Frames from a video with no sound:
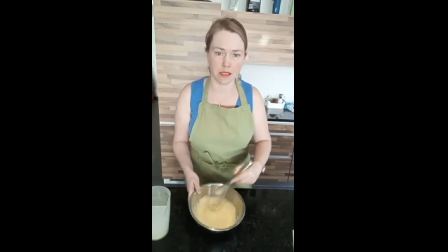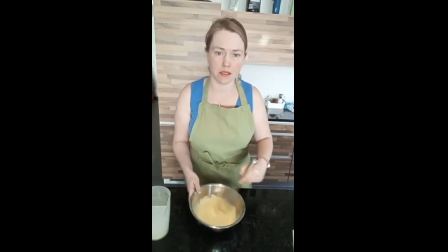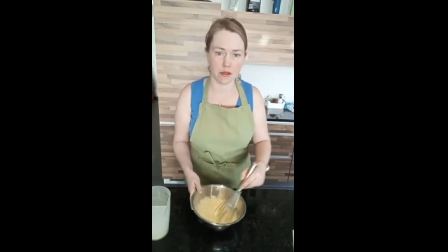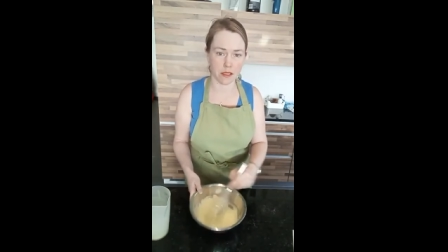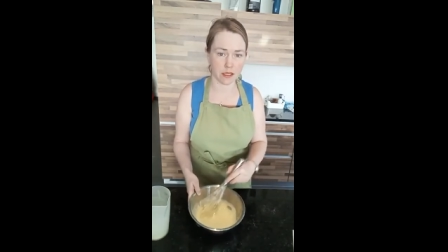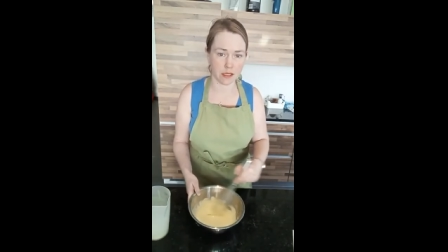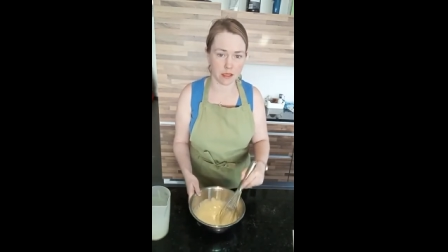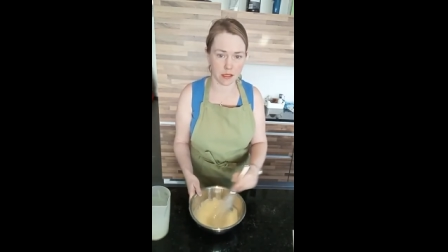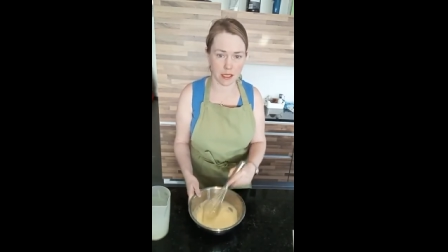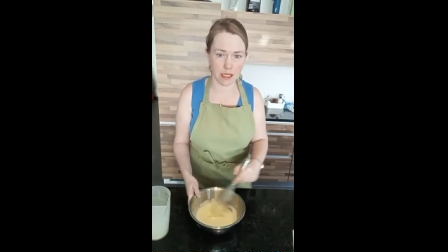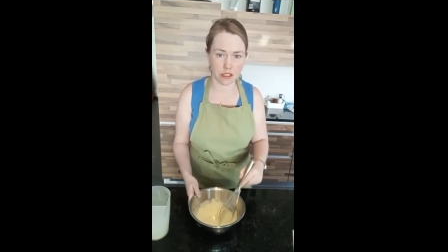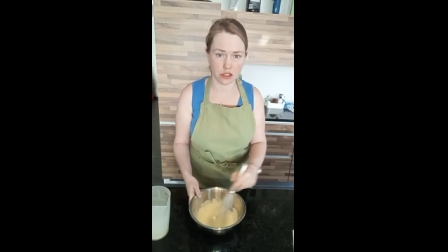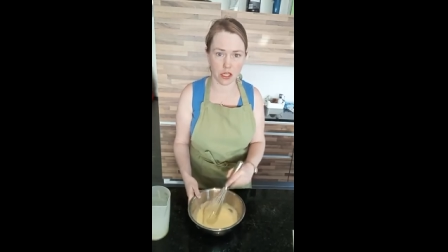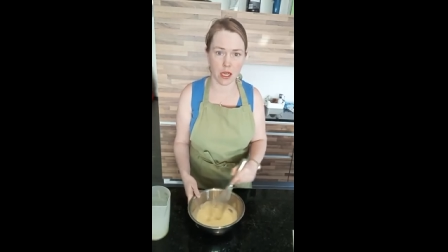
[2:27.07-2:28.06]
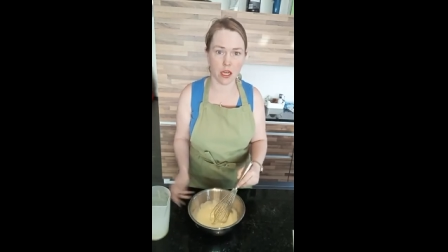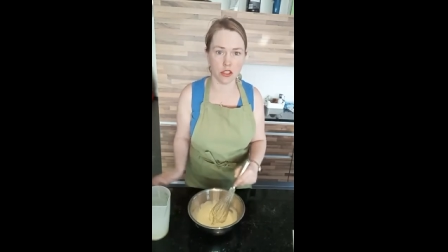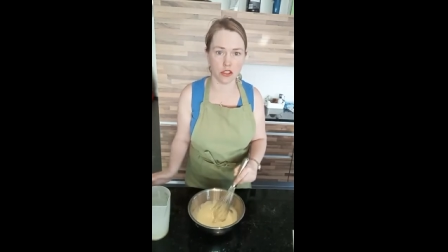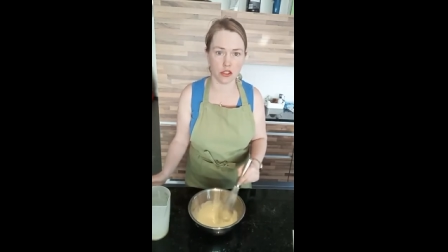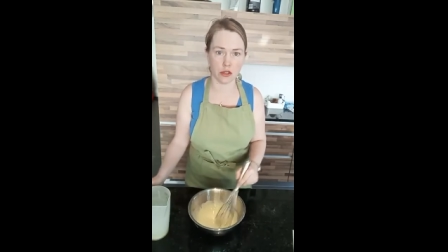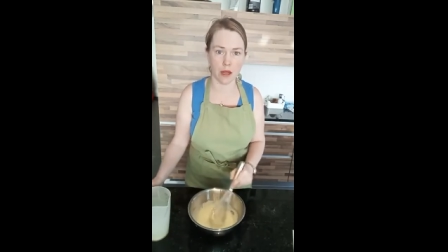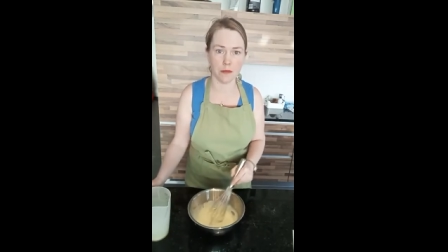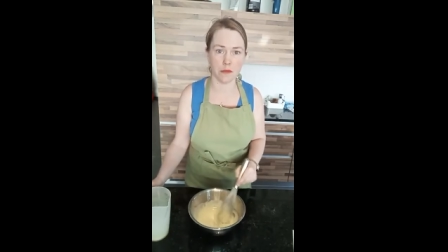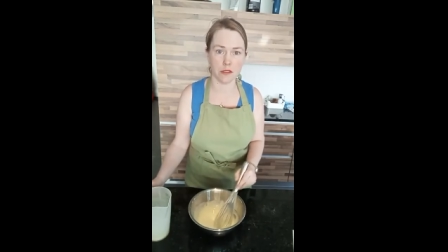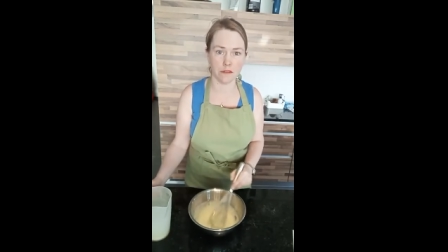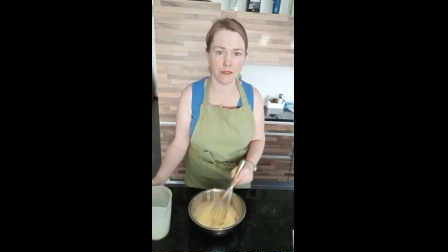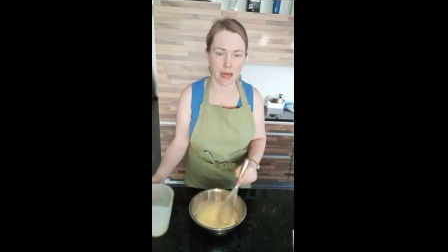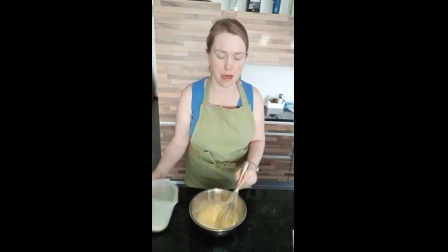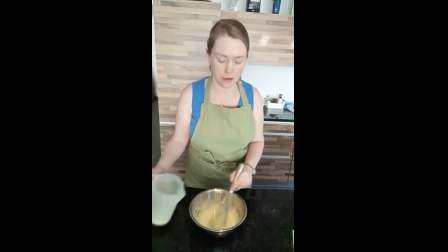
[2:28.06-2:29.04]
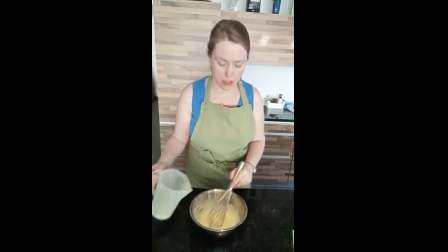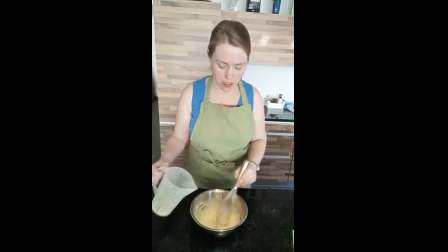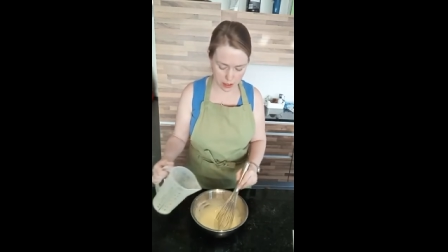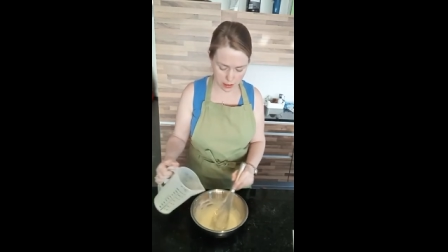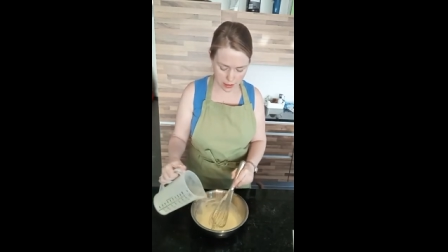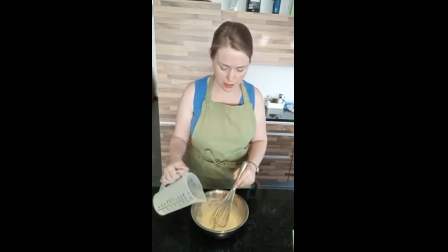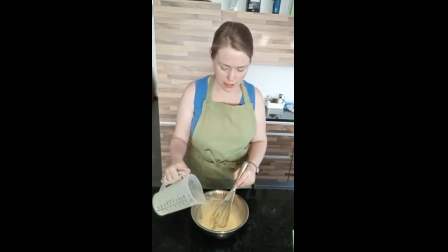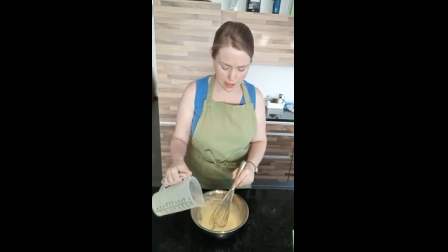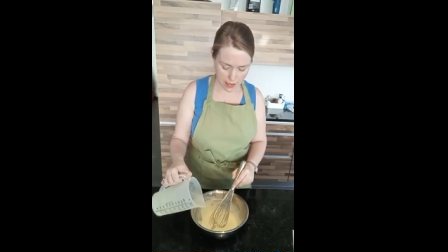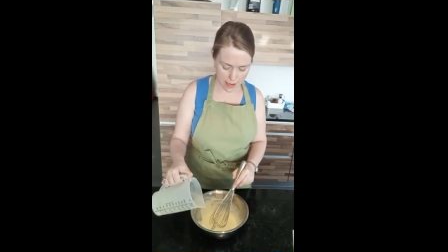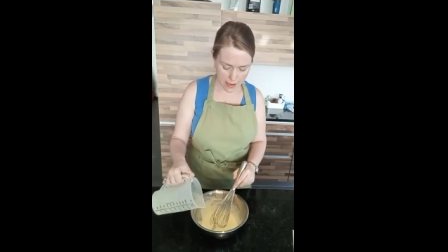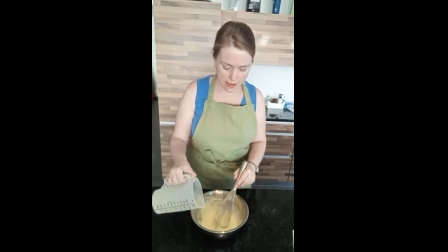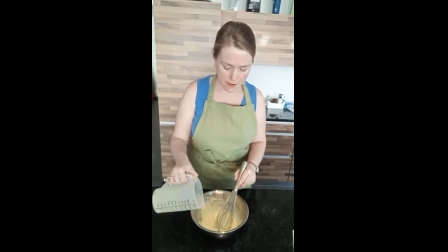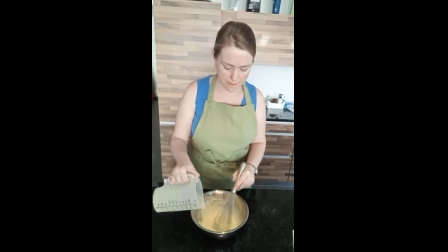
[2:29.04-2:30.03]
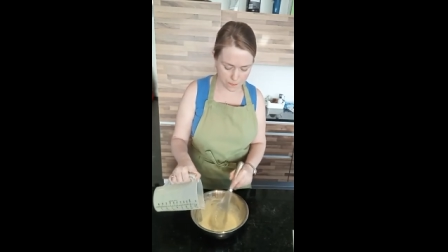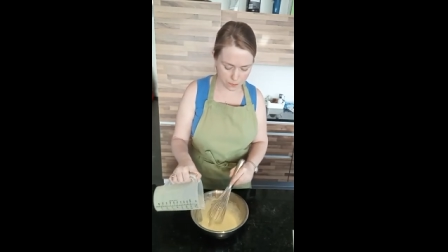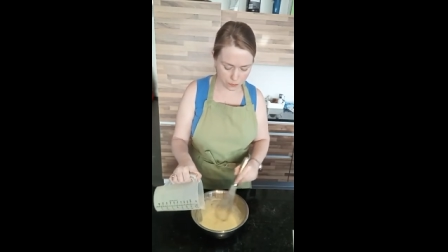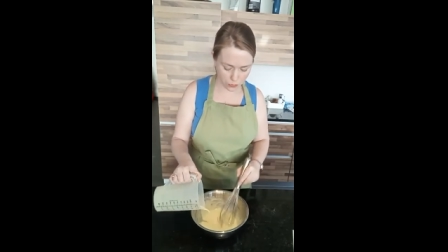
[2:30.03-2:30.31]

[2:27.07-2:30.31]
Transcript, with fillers: So it's literally 100 grams of flour, um,